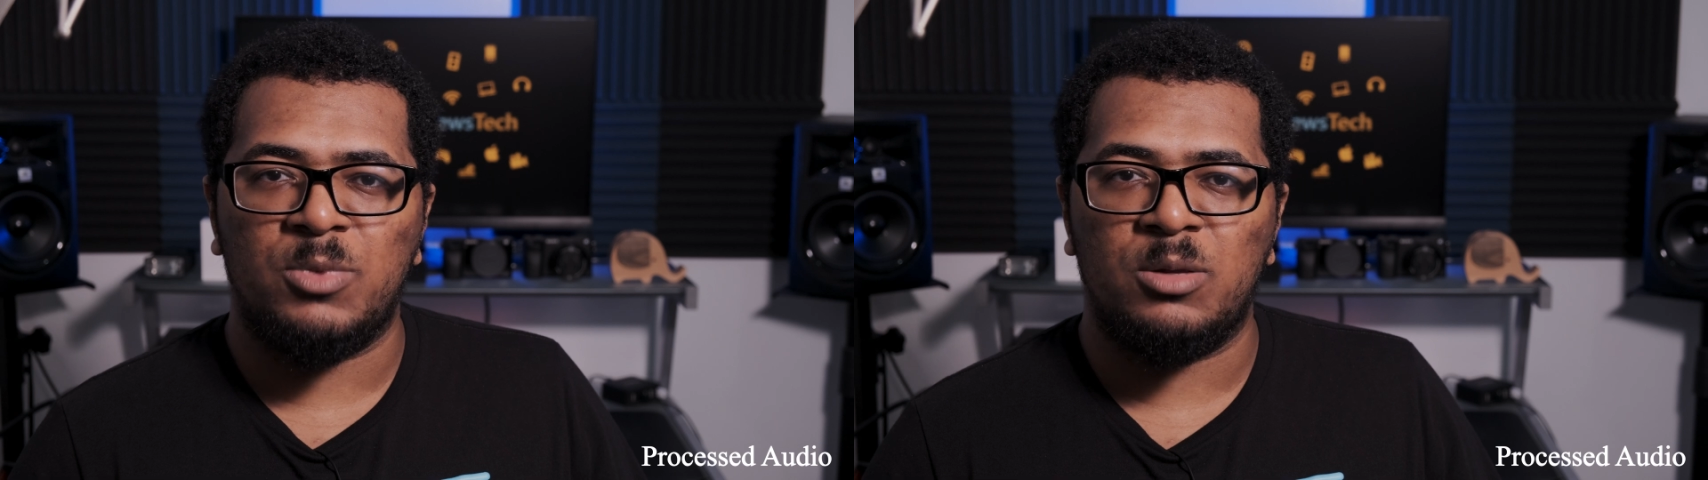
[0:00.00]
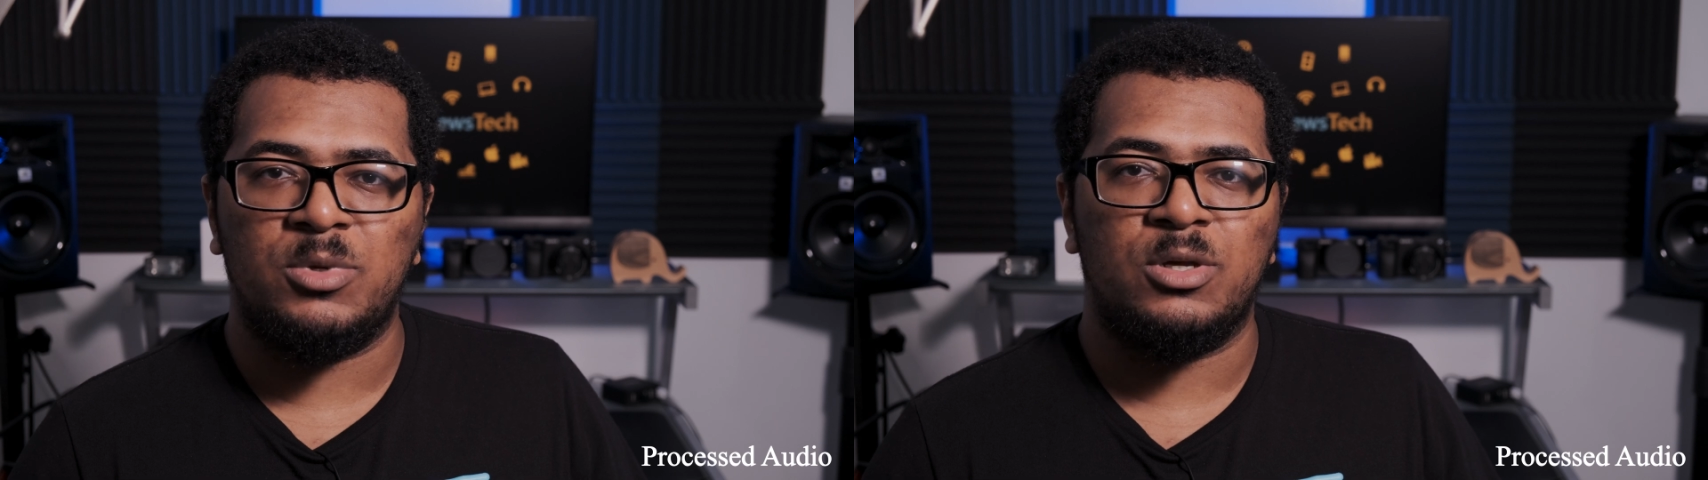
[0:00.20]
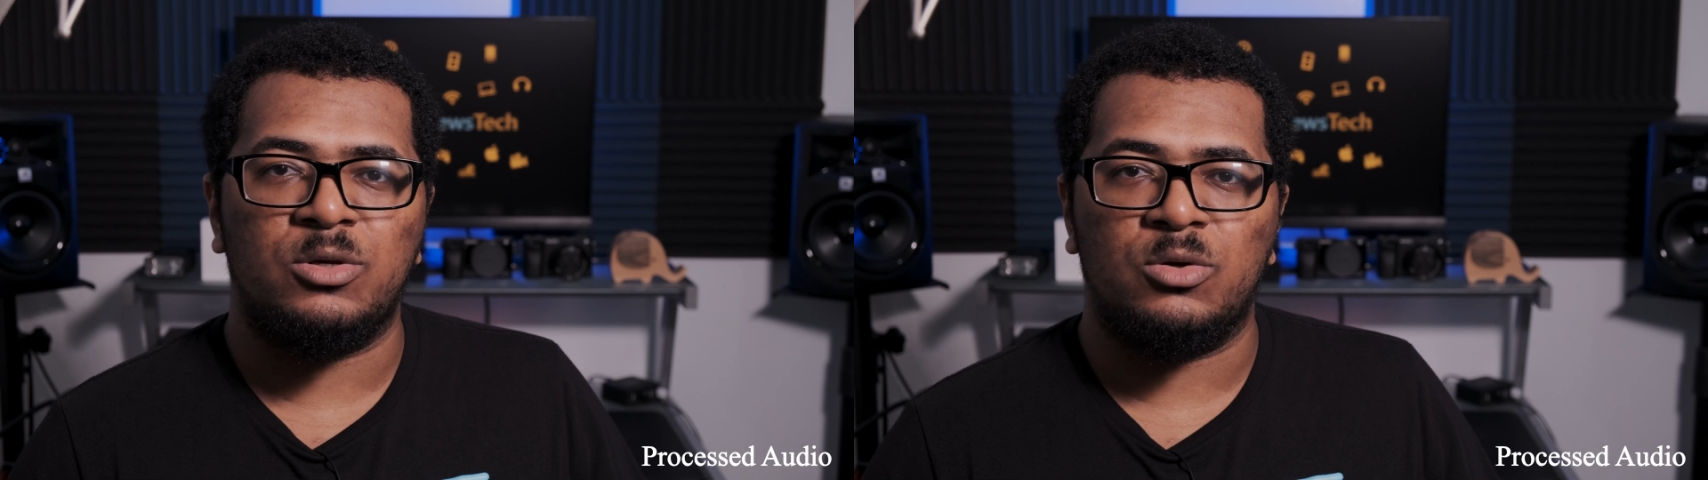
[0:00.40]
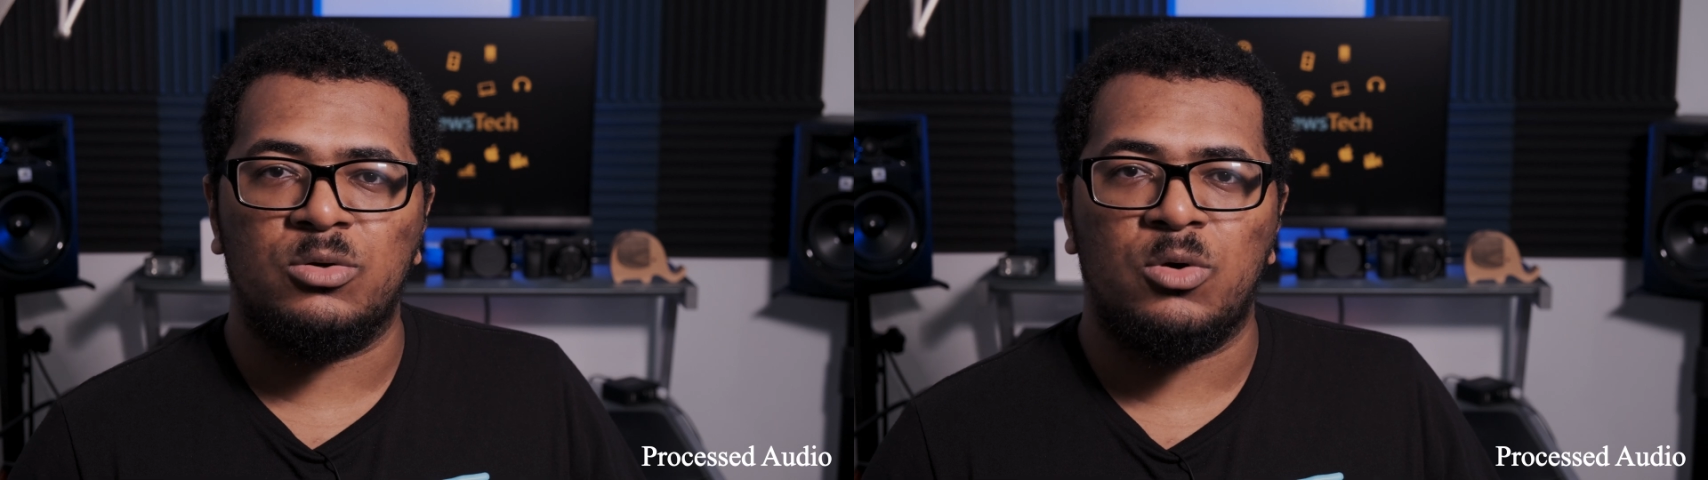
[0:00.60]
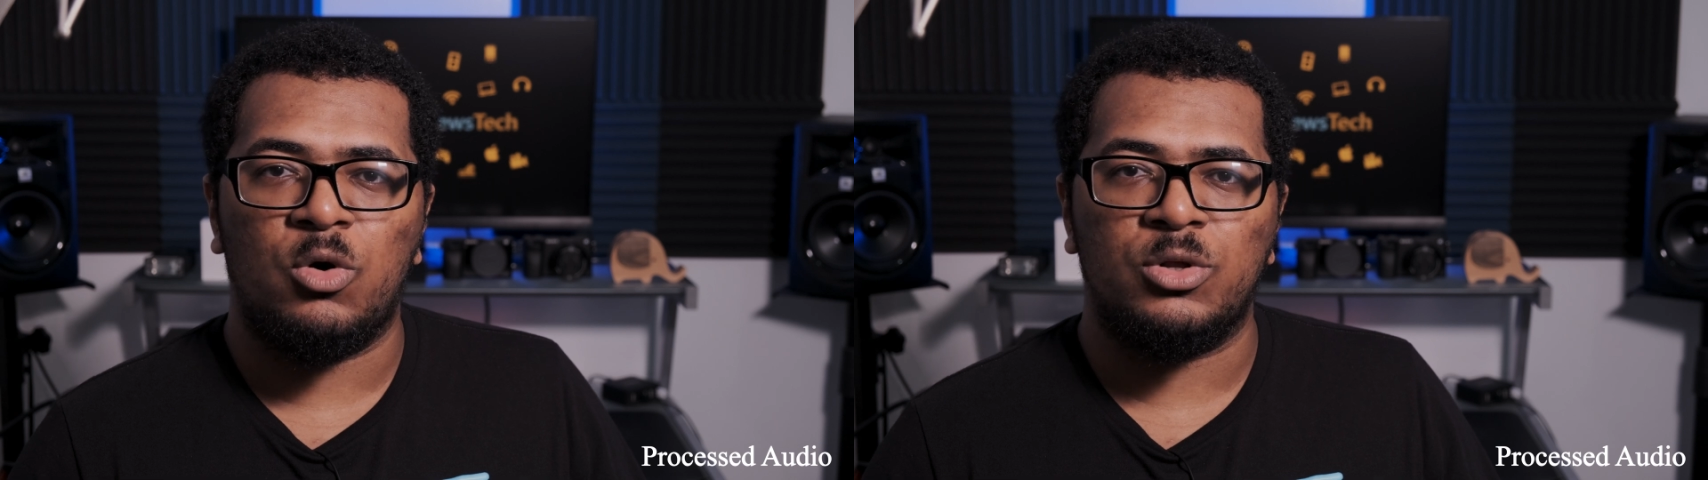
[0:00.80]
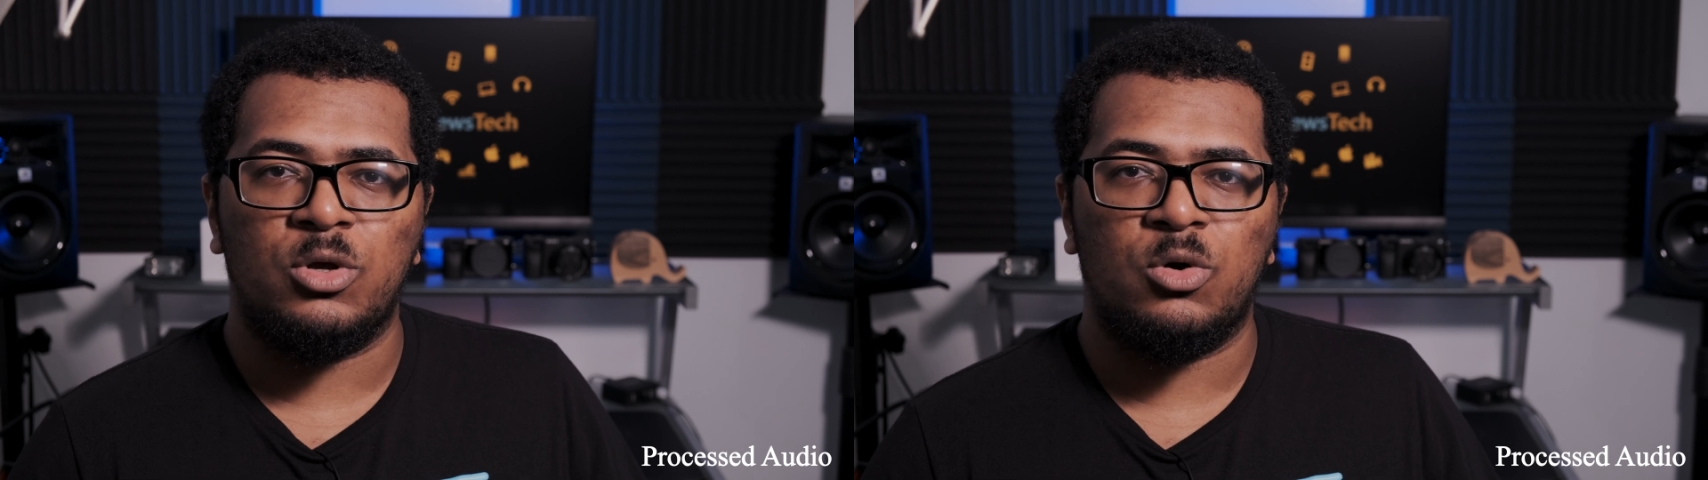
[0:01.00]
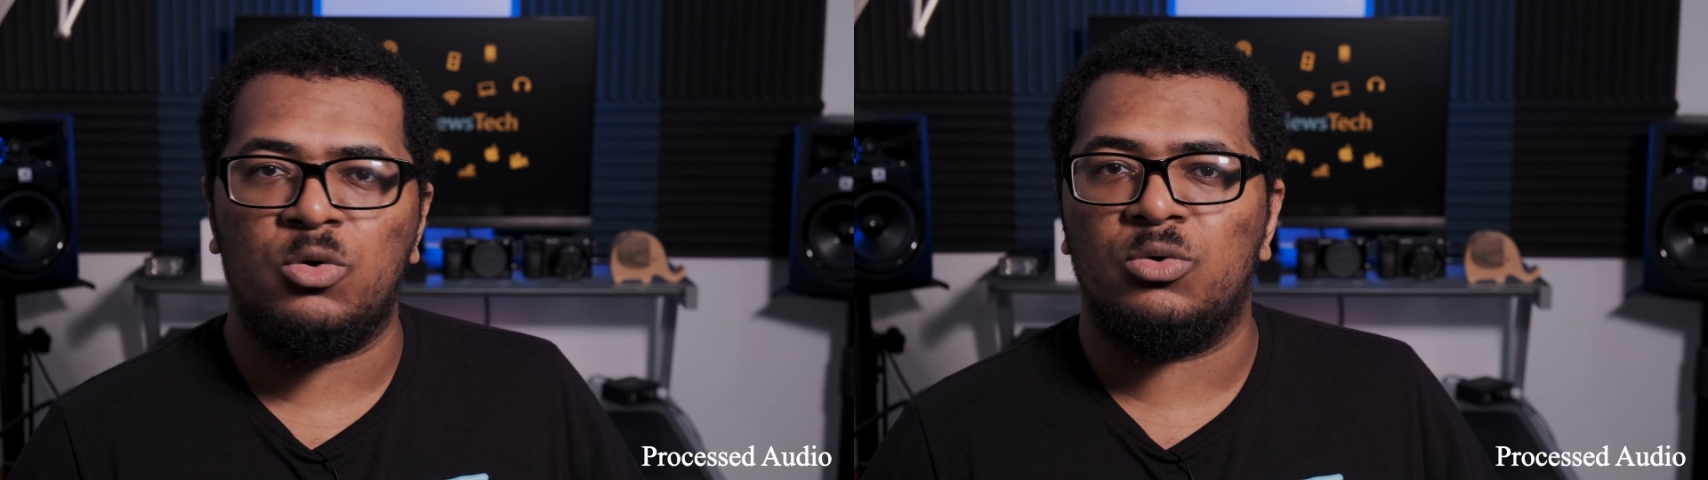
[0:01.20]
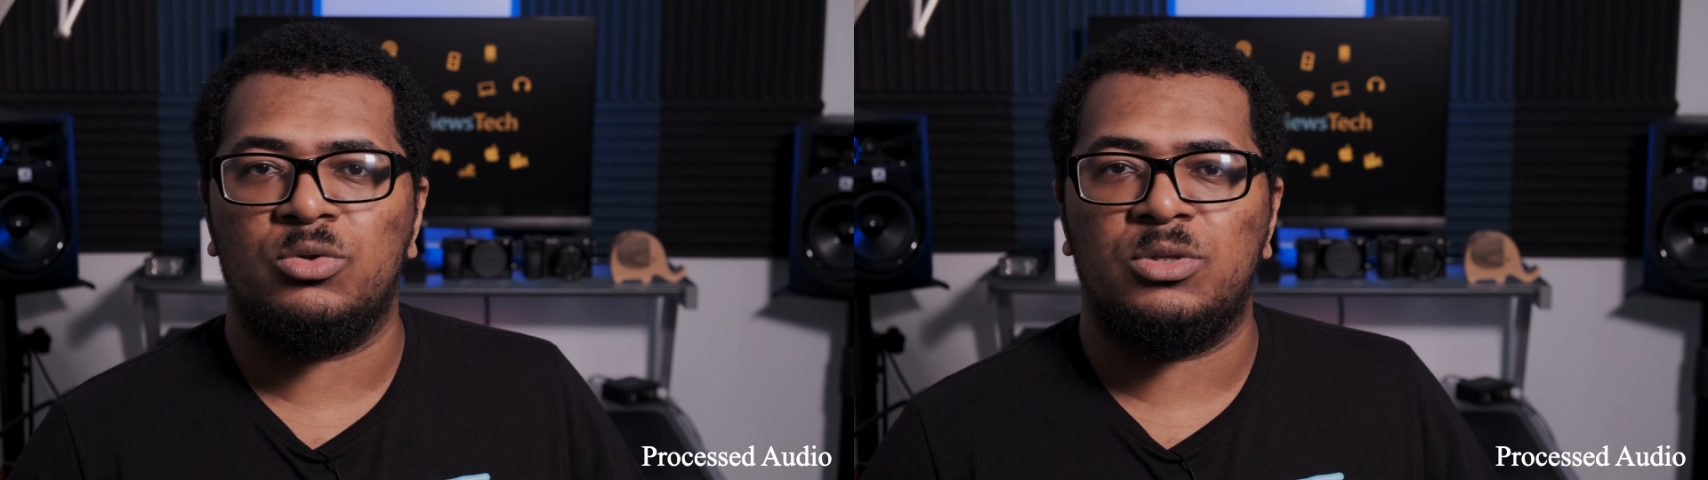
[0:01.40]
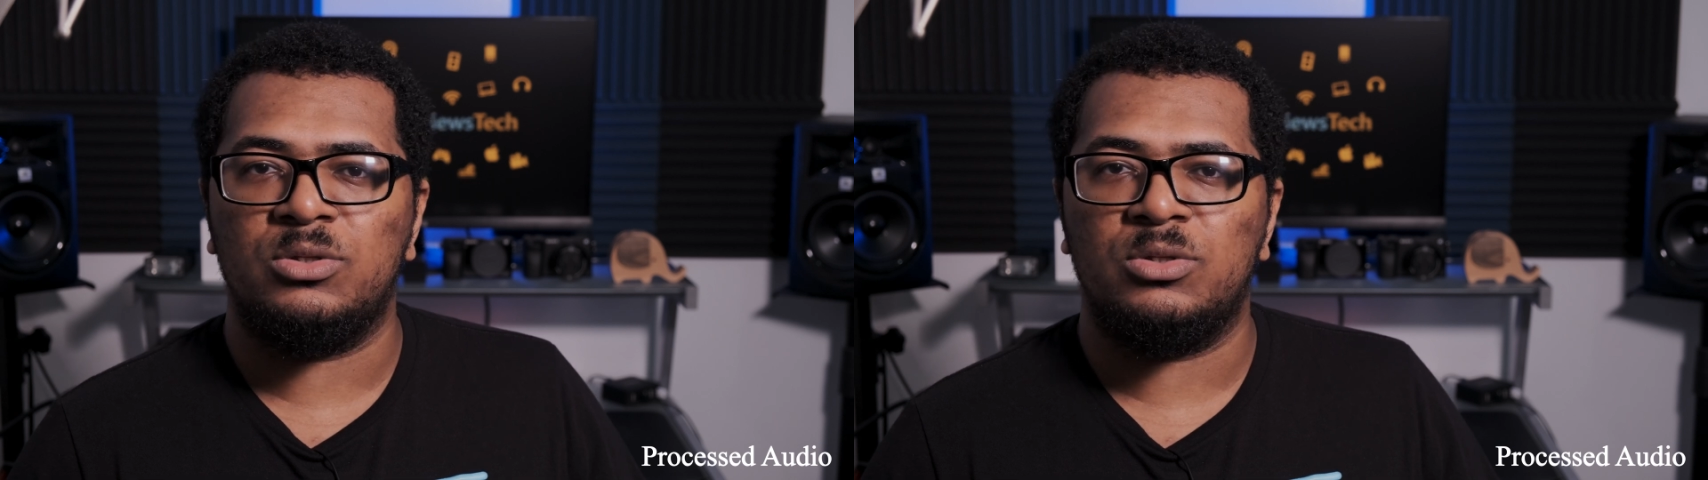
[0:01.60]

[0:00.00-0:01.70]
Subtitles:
maybe in your audio, or